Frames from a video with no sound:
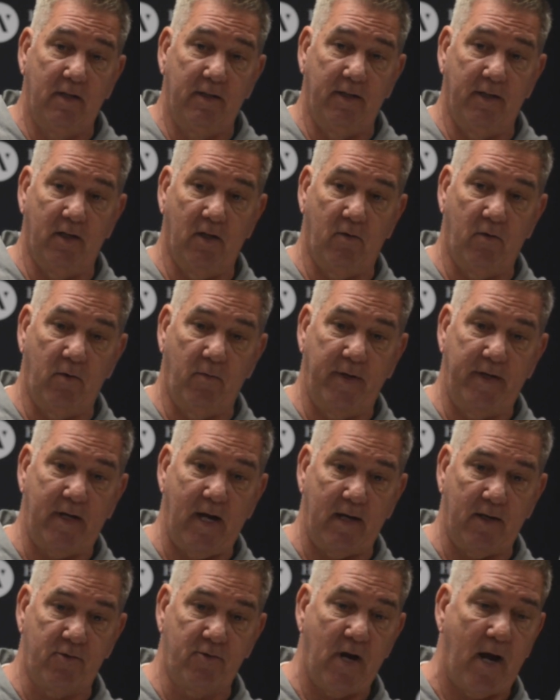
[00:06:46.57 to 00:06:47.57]
You know, when we
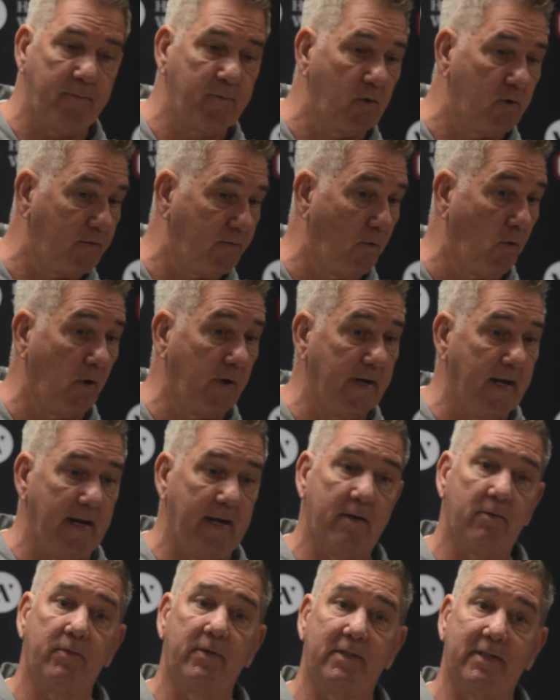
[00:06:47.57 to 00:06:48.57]
kind of dropped those four
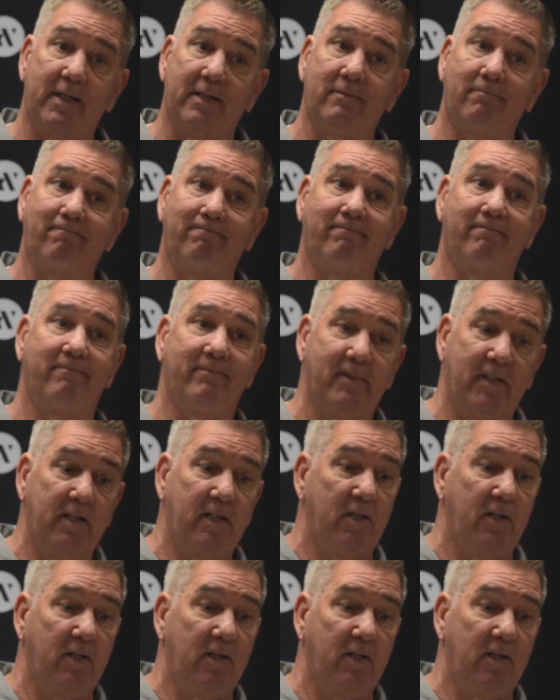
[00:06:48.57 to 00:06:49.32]
games, we said, you